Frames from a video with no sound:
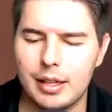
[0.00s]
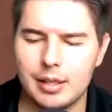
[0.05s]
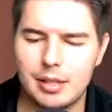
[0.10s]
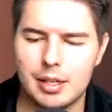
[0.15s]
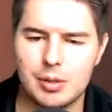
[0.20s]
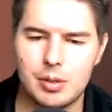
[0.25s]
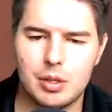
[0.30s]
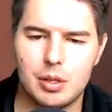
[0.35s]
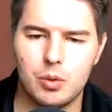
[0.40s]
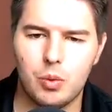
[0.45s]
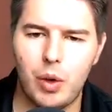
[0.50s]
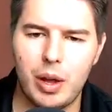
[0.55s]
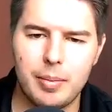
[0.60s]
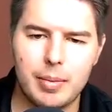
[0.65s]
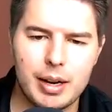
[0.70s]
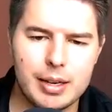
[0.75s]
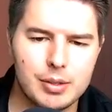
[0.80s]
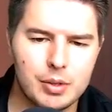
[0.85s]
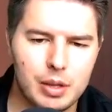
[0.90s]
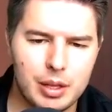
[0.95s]
because white mana
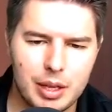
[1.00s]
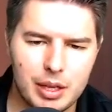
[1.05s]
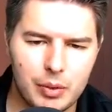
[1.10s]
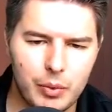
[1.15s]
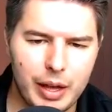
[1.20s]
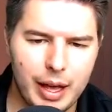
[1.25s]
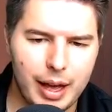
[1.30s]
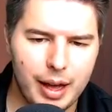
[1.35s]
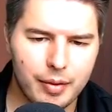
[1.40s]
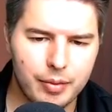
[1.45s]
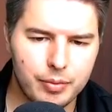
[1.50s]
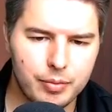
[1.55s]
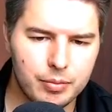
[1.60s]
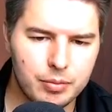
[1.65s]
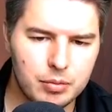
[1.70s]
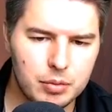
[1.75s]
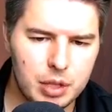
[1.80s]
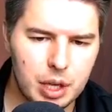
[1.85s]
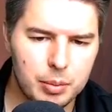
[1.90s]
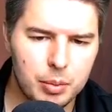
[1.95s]
is the only thing we have
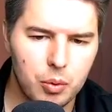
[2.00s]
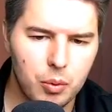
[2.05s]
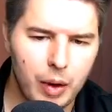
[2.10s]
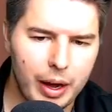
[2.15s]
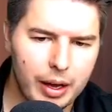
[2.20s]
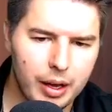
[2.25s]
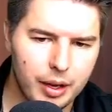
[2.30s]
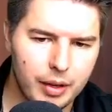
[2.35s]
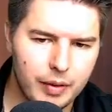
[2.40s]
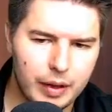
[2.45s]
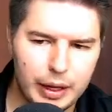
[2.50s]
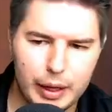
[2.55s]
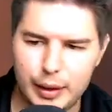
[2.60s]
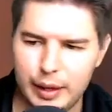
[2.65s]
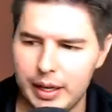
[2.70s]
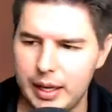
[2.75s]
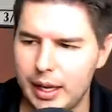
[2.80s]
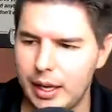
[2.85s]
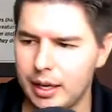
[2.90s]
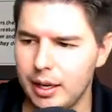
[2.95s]
double white of
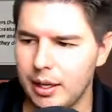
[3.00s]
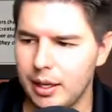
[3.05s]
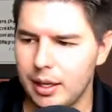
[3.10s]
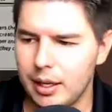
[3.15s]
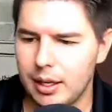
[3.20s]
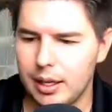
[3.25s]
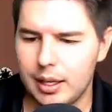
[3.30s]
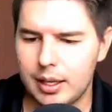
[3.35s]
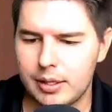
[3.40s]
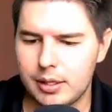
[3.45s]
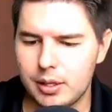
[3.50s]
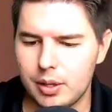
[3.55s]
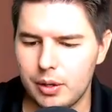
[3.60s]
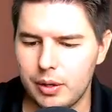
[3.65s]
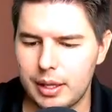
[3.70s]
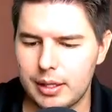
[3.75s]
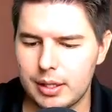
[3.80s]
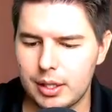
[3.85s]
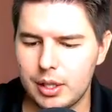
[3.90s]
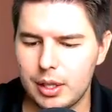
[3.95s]
anything in. And so
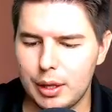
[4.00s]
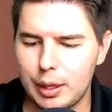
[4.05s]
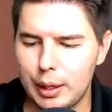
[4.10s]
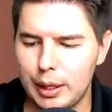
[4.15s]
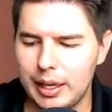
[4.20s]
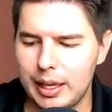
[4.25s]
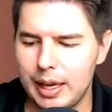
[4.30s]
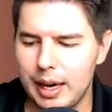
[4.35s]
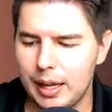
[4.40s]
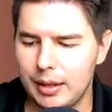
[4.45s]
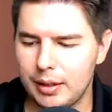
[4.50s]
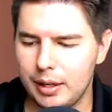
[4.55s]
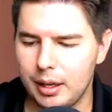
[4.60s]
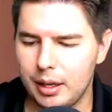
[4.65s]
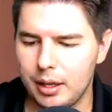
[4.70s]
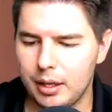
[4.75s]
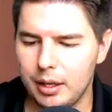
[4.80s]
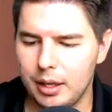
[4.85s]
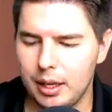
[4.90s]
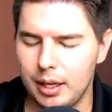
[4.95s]
that's a good thing to get out
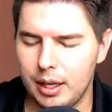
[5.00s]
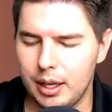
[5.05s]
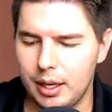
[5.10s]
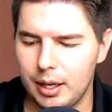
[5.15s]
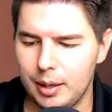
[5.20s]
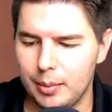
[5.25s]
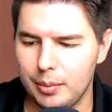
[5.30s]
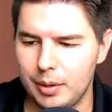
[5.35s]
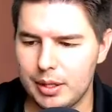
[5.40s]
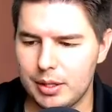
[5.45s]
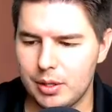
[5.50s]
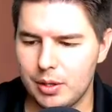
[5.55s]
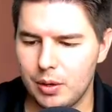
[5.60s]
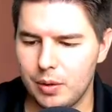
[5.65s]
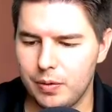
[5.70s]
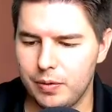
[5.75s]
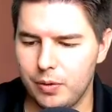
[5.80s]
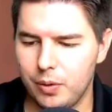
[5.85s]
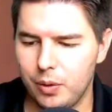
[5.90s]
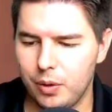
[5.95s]
there. Let's go
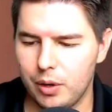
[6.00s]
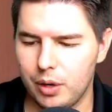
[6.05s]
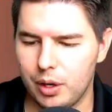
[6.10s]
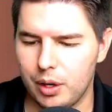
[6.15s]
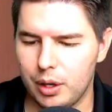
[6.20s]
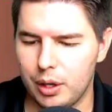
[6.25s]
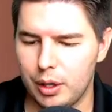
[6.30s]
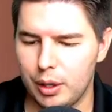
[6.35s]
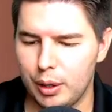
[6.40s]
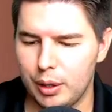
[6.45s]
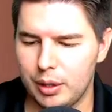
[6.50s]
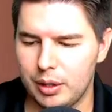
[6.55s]
for,